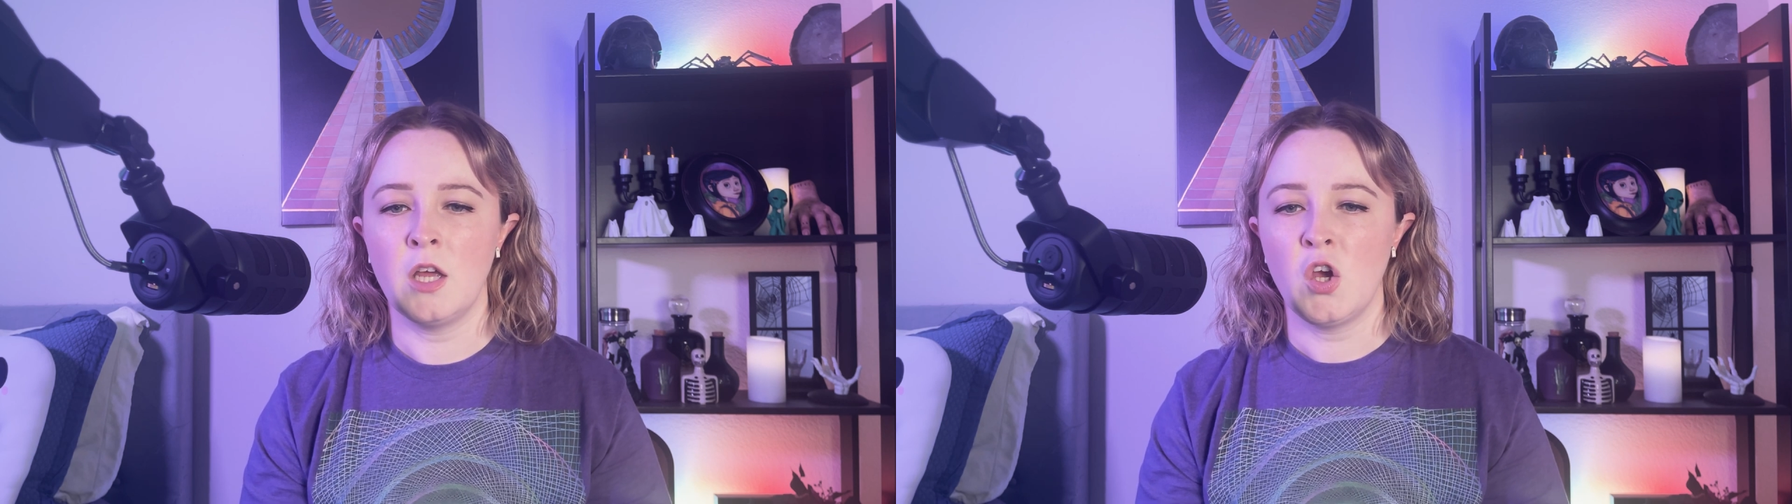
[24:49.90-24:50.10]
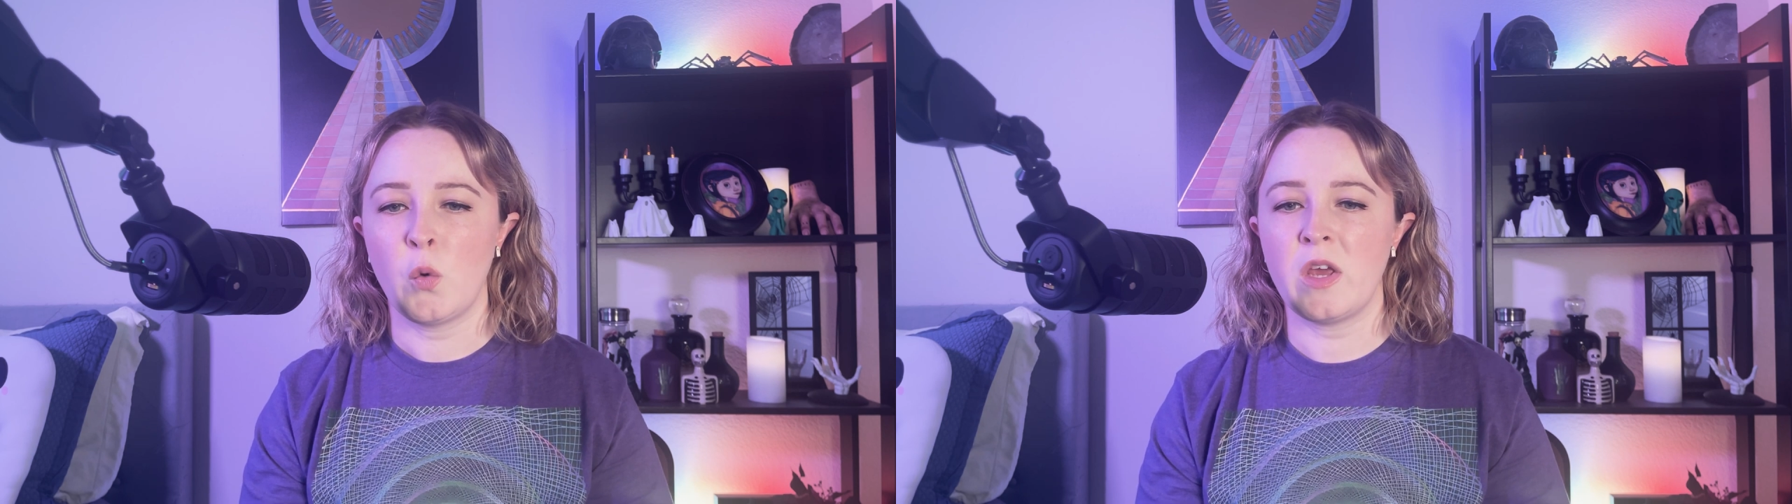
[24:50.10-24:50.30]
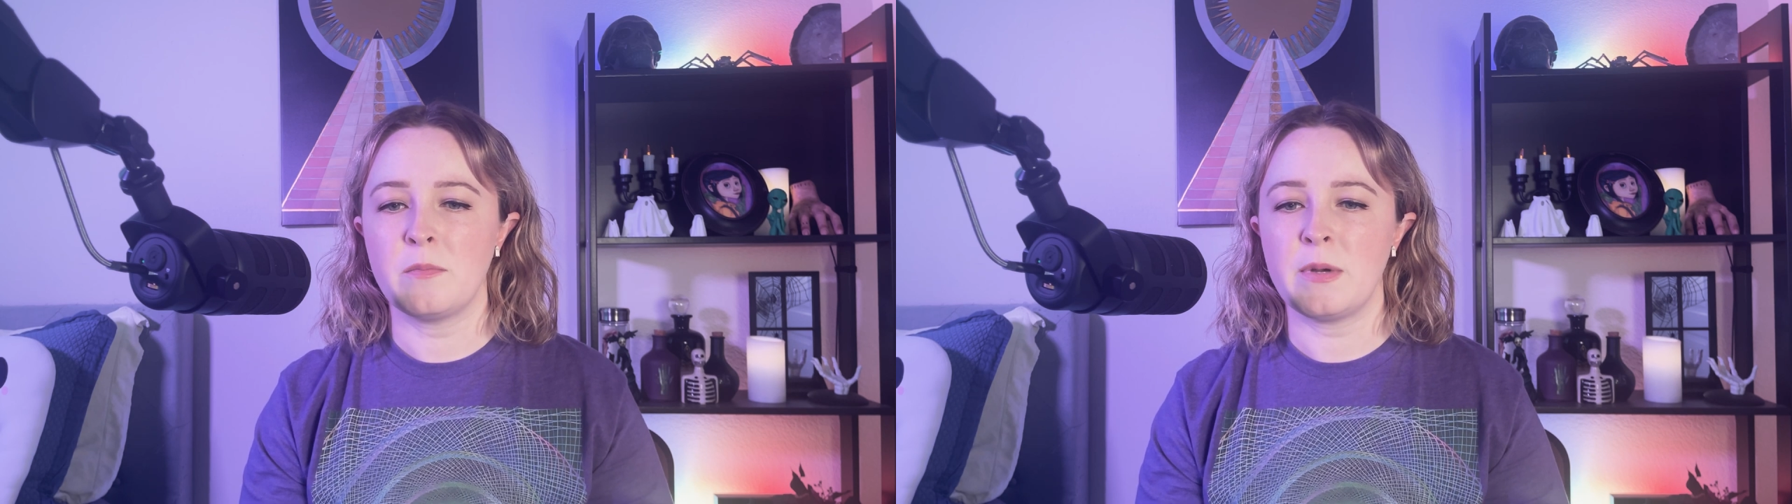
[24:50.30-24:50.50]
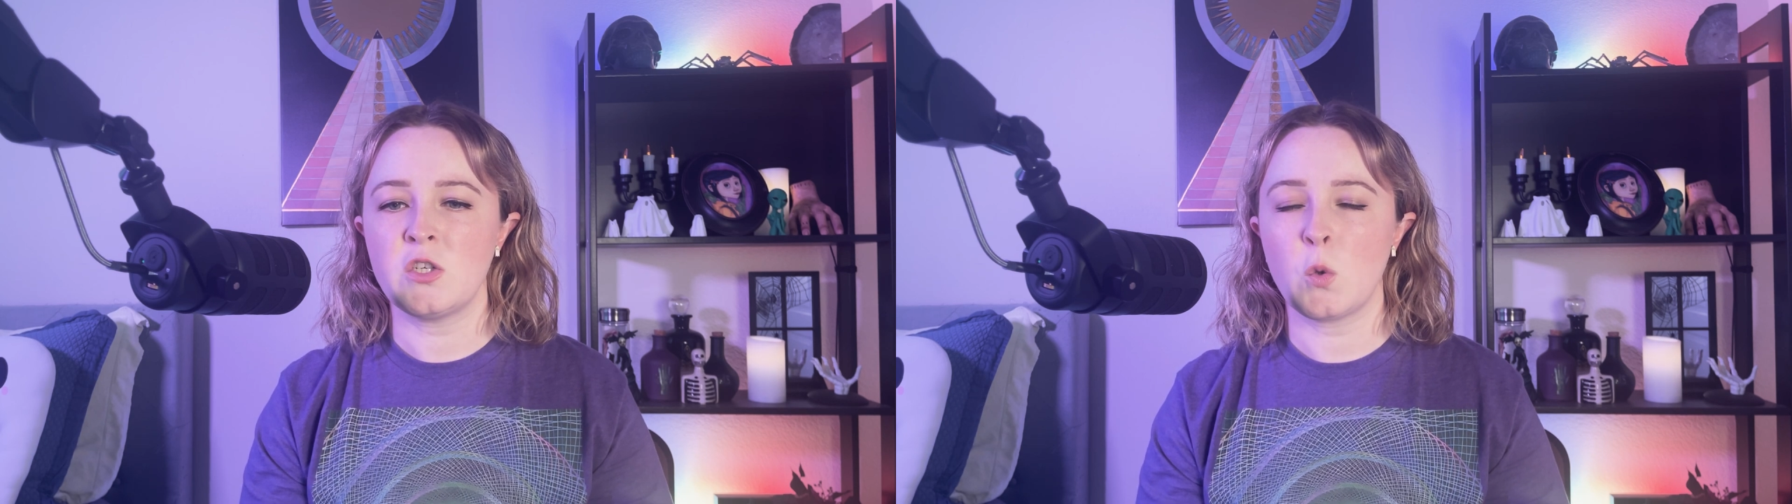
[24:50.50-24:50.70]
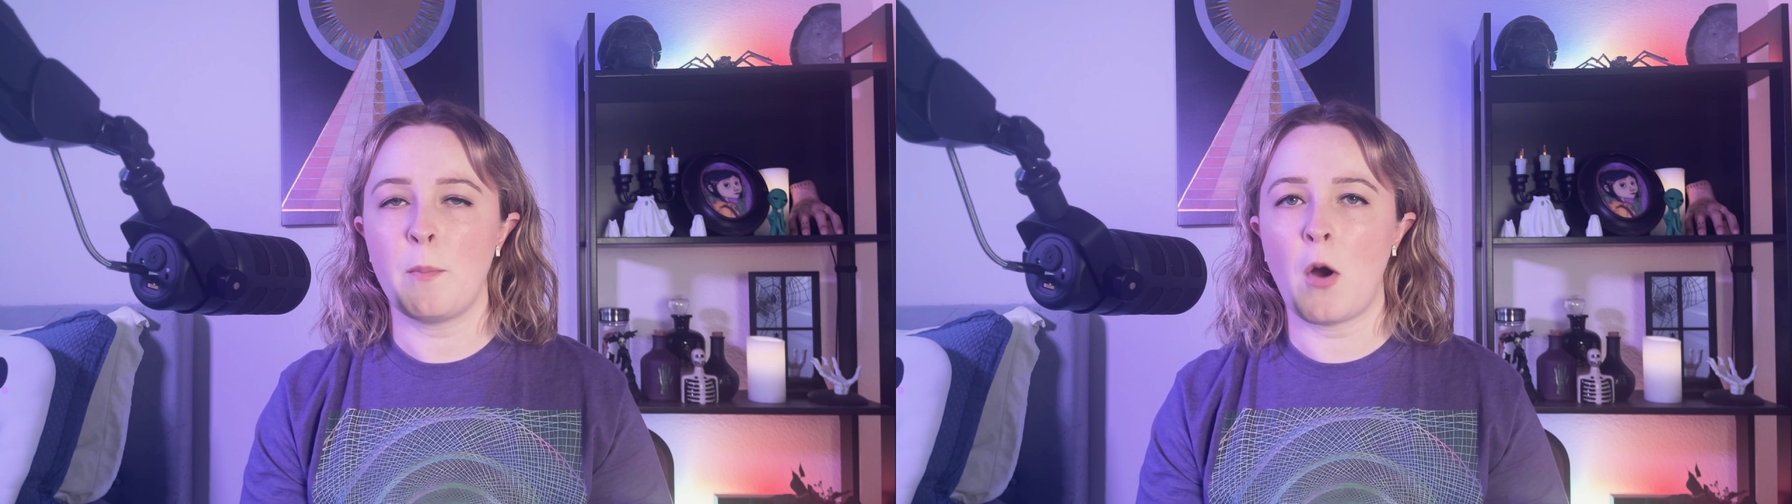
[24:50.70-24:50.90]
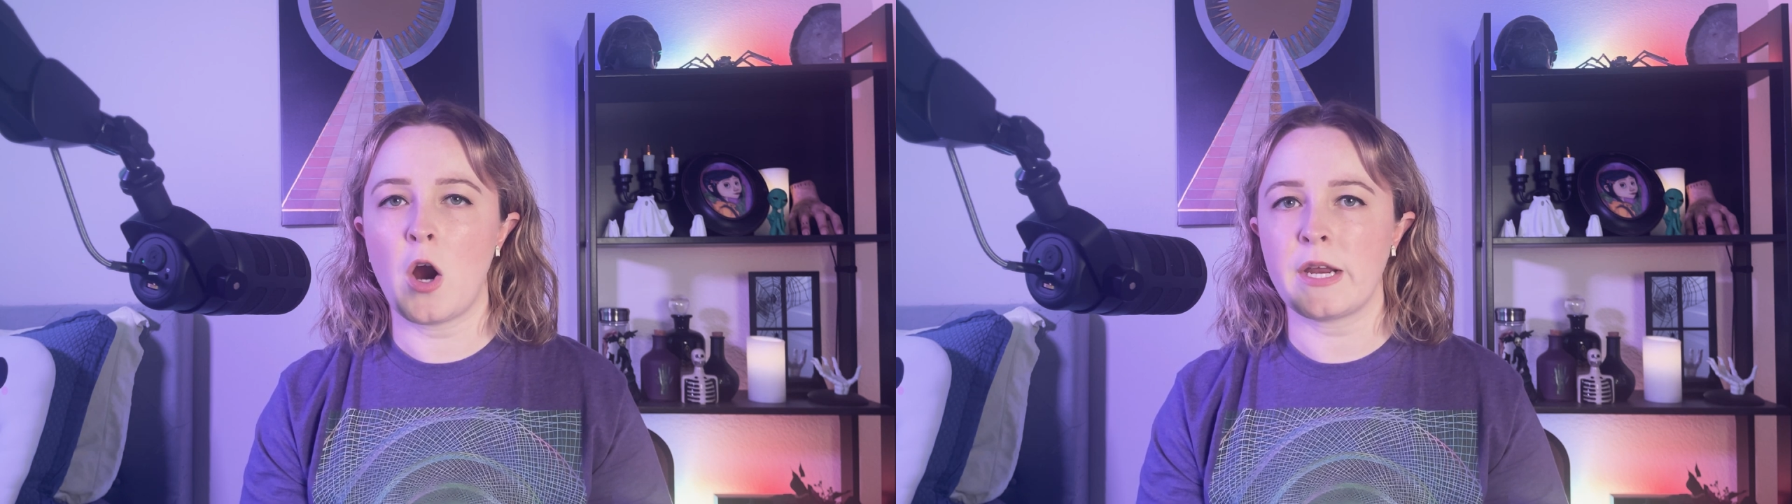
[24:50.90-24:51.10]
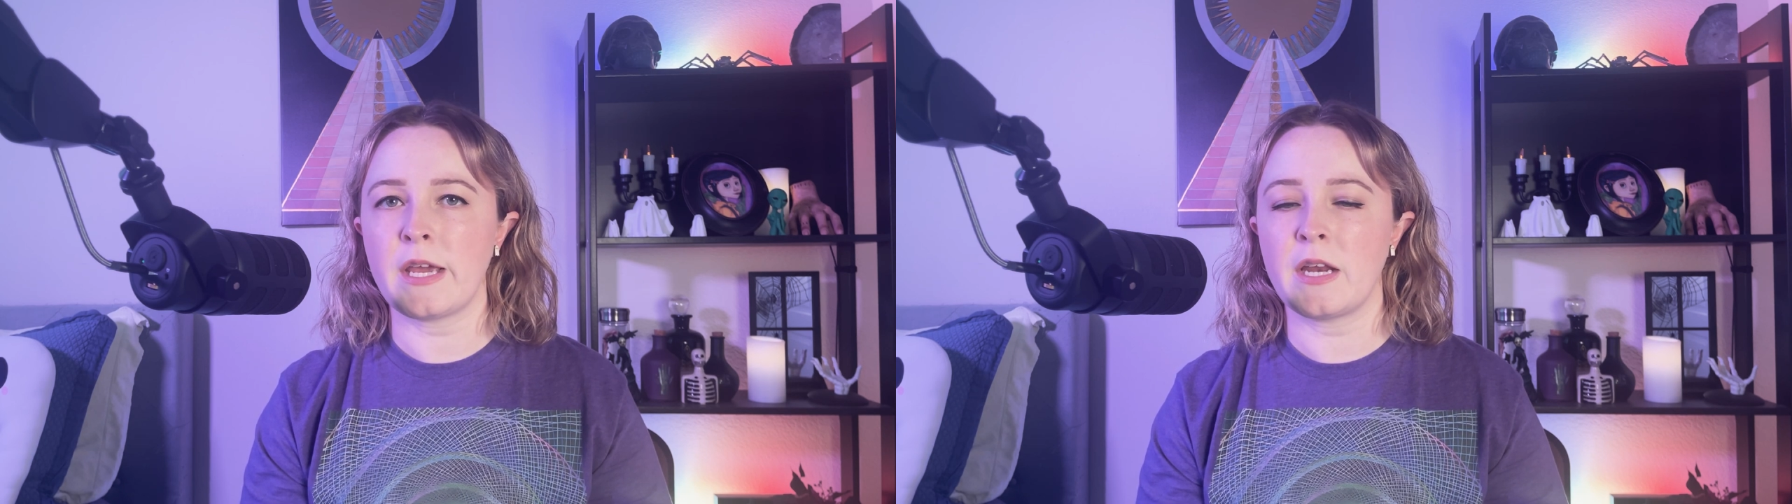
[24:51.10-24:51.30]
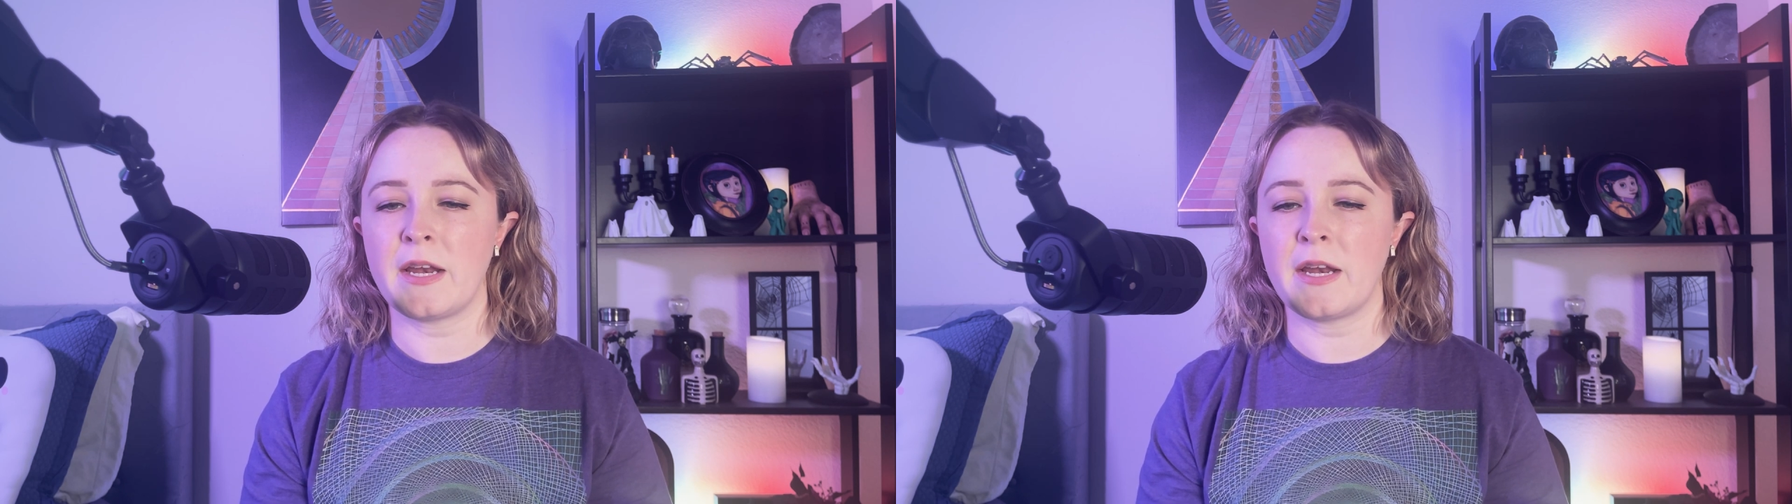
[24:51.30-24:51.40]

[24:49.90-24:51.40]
We had been to a party in